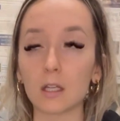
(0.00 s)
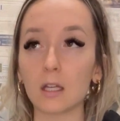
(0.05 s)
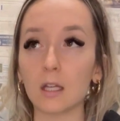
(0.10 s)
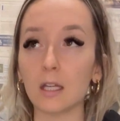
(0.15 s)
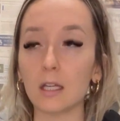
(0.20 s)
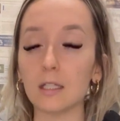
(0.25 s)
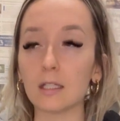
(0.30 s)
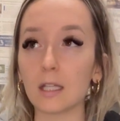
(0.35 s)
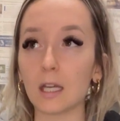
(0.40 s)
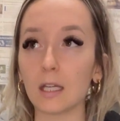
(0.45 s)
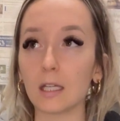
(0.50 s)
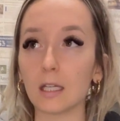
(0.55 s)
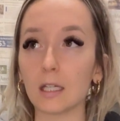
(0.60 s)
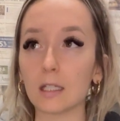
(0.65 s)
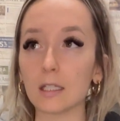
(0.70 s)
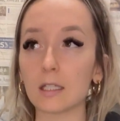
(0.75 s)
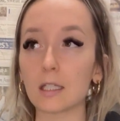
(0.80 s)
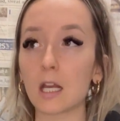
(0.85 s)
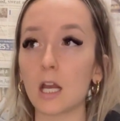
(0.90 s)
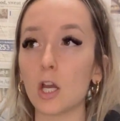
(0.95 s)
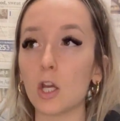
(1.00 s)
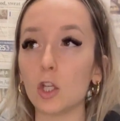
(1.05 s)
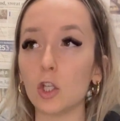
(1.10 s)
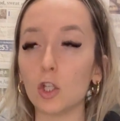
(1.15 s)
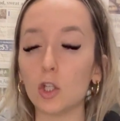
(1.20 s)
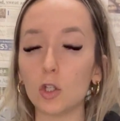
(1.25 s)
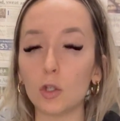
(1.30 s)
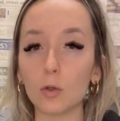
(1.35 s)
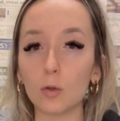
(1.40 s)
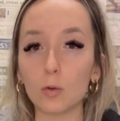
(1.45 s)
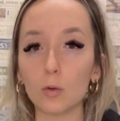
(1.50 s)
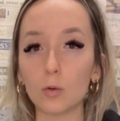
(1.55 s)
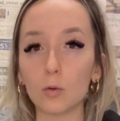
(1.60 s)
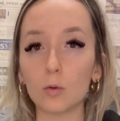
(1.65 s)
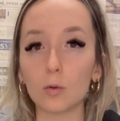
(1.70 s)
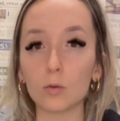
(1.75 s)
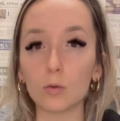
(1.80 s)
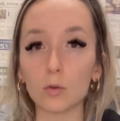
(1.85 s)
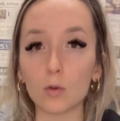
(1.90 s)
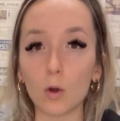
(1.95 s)
intake is you
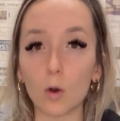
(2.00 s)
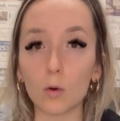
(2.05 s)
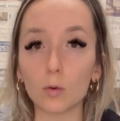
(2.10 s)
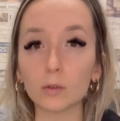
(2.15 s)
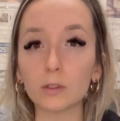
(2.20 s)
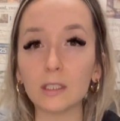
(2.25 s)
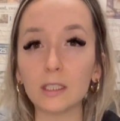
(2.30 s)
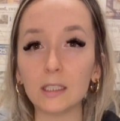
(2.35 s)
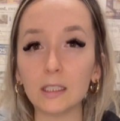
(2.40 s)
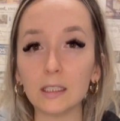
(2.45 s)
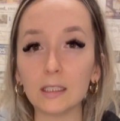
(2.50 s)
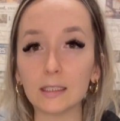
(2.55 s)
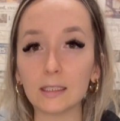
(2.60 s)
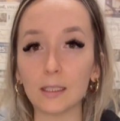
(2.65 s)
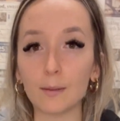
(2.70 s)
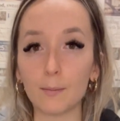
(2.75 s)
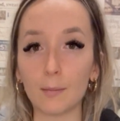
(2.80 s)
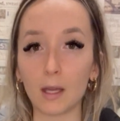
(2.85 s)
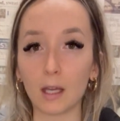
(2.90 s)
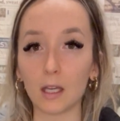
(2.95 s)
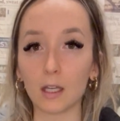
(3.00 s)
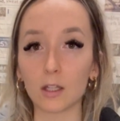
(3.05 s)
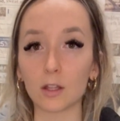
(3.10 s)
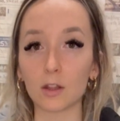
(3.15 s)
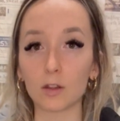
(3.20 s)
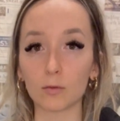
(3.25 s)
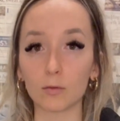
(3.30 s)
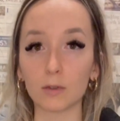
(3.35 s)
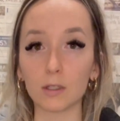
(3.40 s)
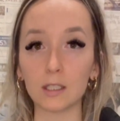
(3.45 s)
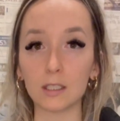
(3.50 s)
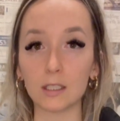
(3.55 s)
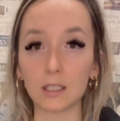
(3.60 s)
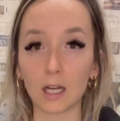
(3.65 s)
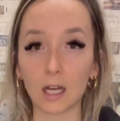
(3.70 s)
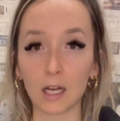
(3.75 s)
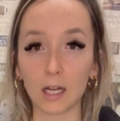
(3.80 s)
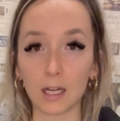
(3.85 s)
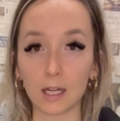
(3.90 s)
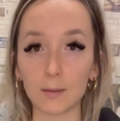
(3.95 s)
only need to make 3
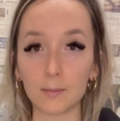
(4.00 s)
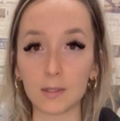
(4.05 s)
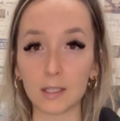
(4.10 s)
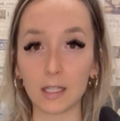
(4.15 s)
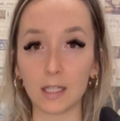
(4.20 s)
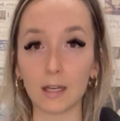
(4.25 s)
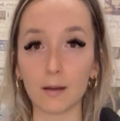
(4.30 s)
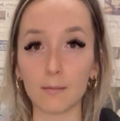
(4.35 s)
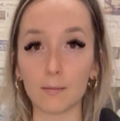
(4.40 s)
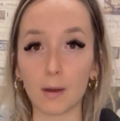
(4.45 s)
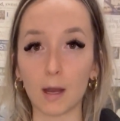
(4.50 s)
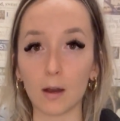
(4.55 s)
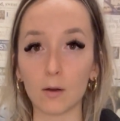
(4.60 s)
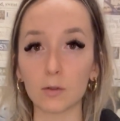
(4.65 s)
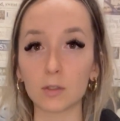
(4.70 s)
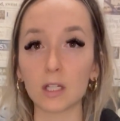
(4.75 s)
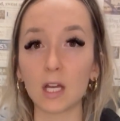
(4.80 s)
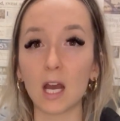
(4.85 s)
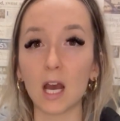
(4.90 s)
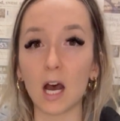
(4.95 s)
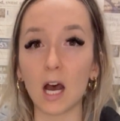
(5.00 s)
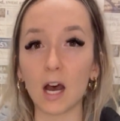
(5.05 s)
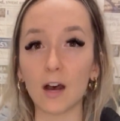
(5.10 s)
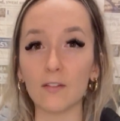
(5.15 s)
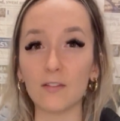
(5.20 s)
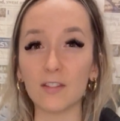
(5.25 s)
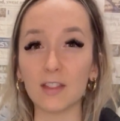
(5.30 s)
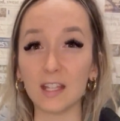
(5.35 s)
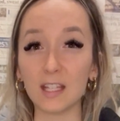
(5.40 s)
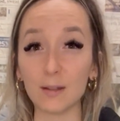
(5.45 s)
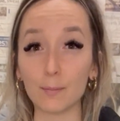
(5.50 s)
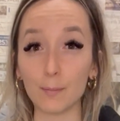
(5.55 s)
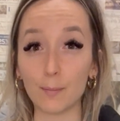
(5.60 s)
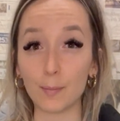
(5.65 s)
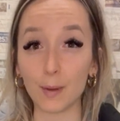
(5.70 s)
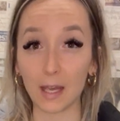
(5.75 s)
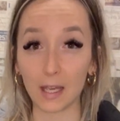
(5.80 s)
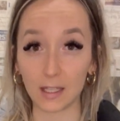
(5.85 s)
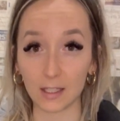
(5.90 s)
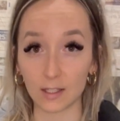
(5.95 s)
times the amount of the
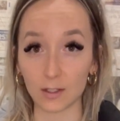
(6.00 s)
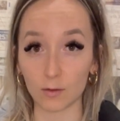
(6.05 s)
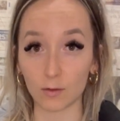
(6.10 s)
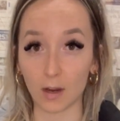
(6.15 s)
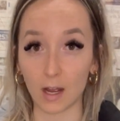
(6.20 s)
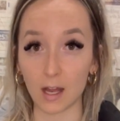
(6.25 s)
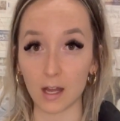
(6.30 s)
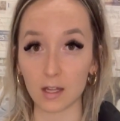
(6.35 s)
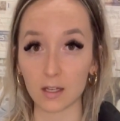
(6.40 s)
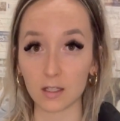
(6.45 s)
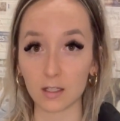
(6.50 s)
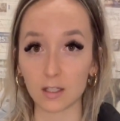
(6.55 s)
base rent.